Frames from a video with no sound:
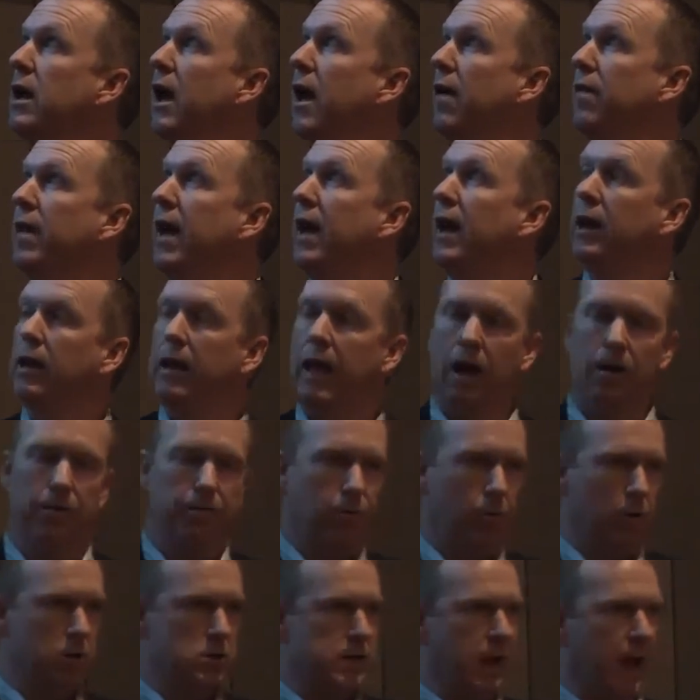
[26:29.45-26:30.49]
And that
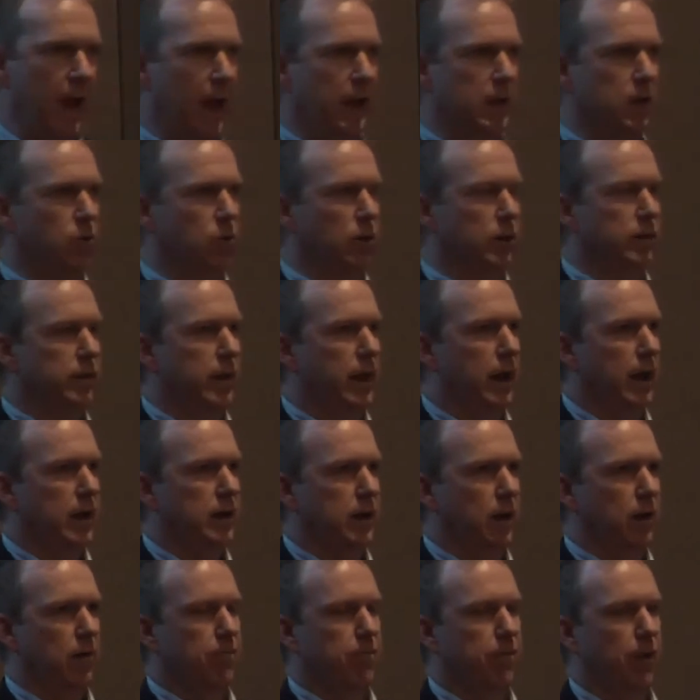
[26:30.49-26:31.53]
allowed for us to accurately then
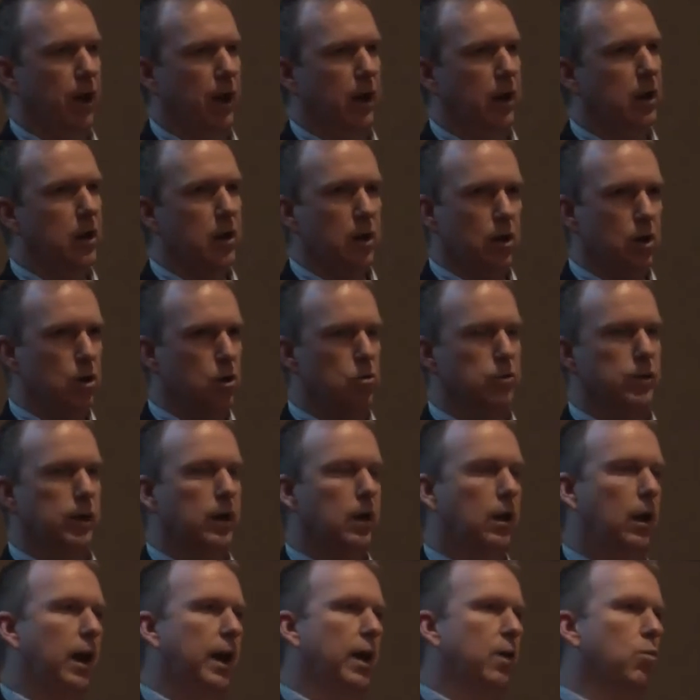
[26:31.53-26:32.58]
identify who the
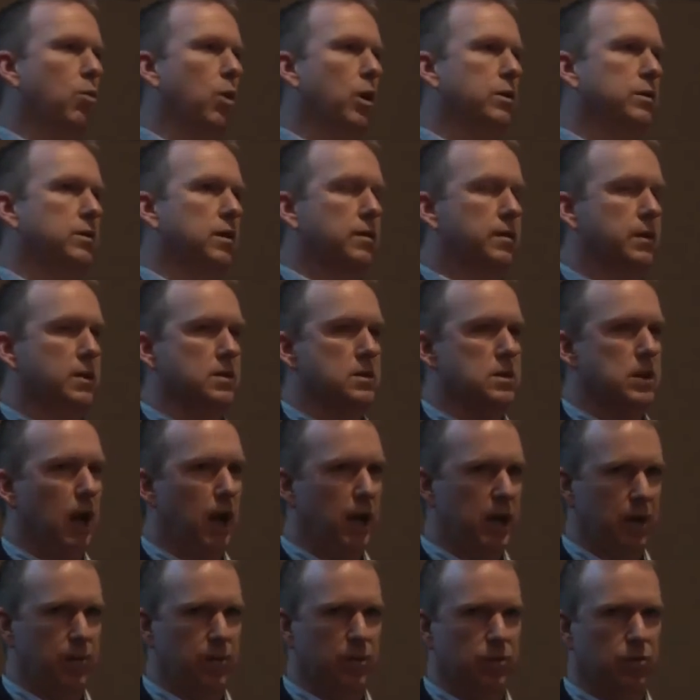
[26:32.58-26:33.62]
client was that these
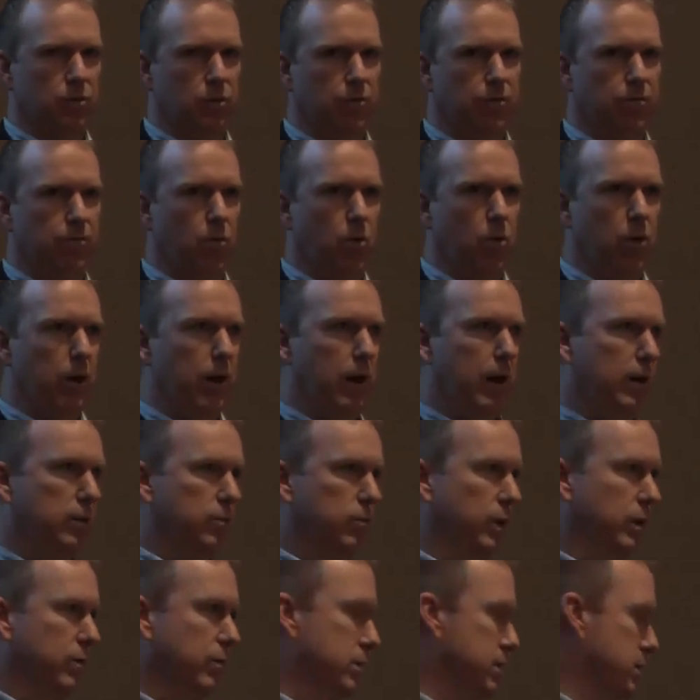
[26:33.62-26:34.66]
documents were for as
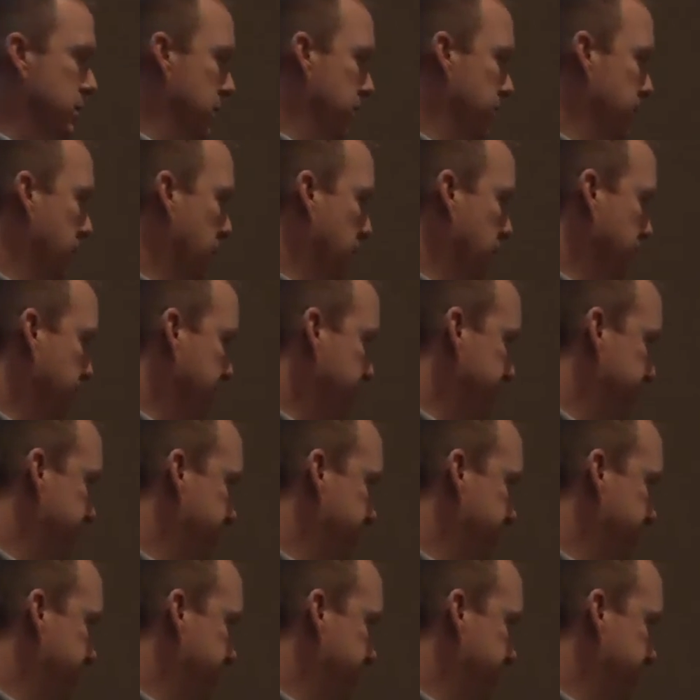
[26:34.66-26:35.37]
we received them.